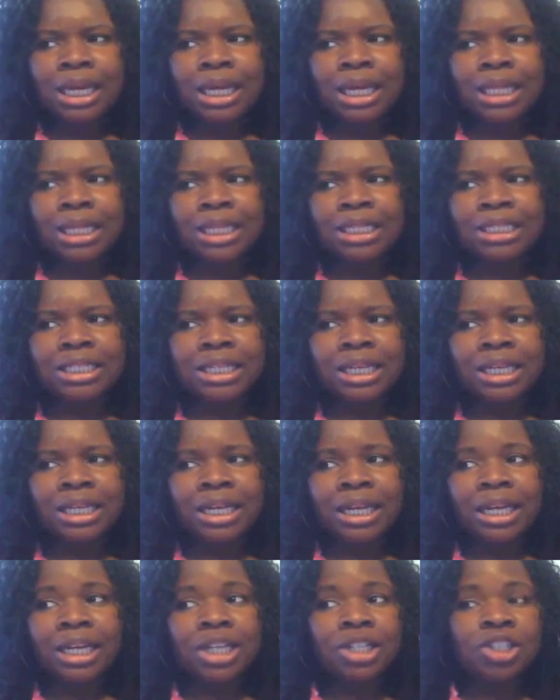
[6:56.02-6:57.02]
this day
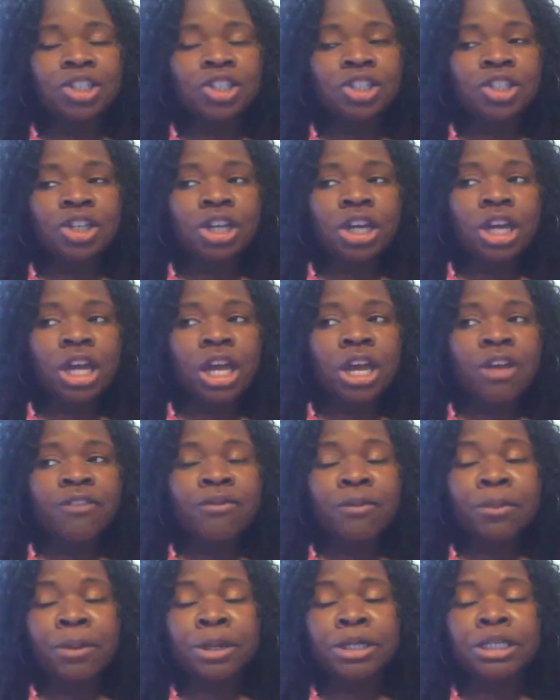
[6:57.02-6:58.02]
and age, if
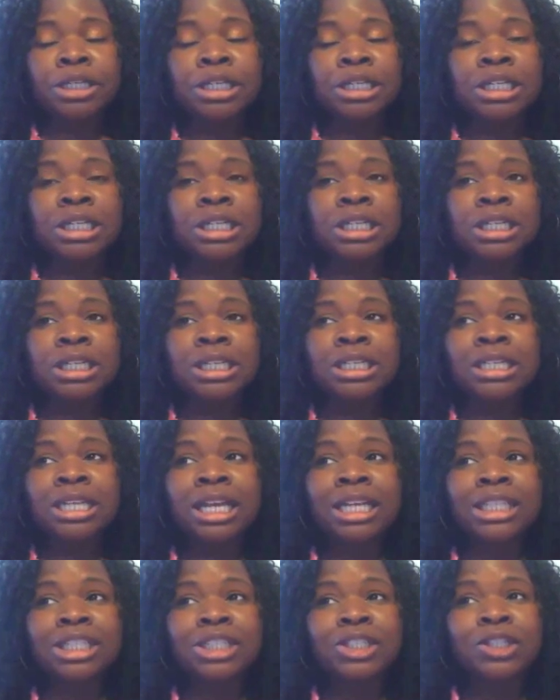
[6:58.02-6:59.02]
a person
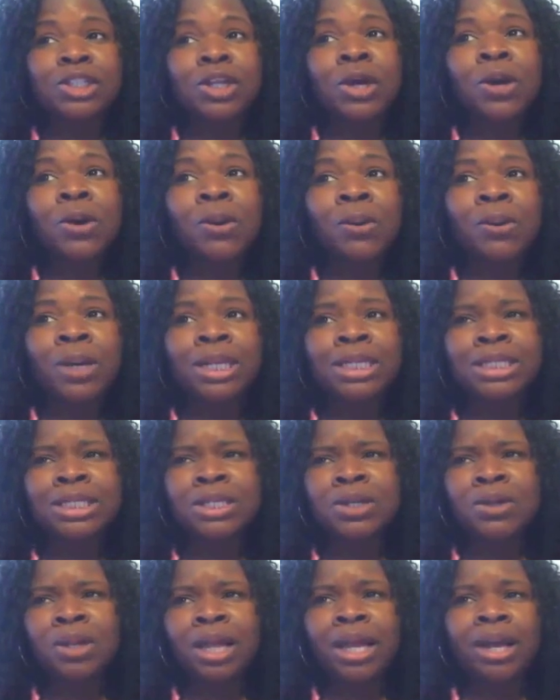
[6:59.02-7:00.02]
says no, it's
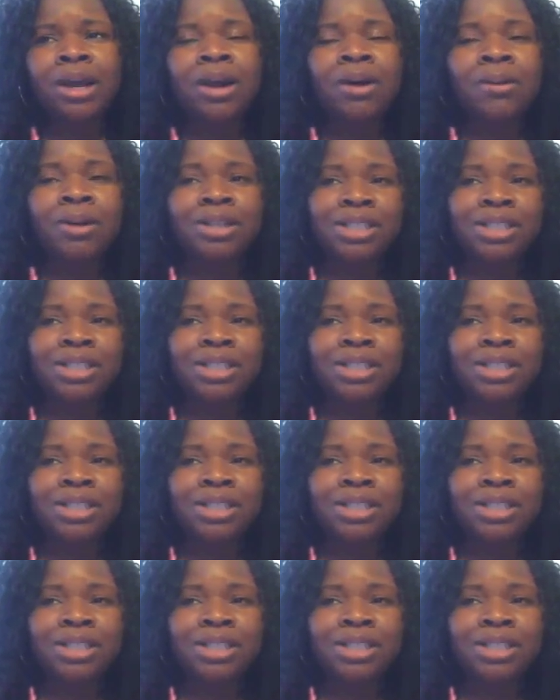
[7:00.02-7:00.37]
still like, oh, well,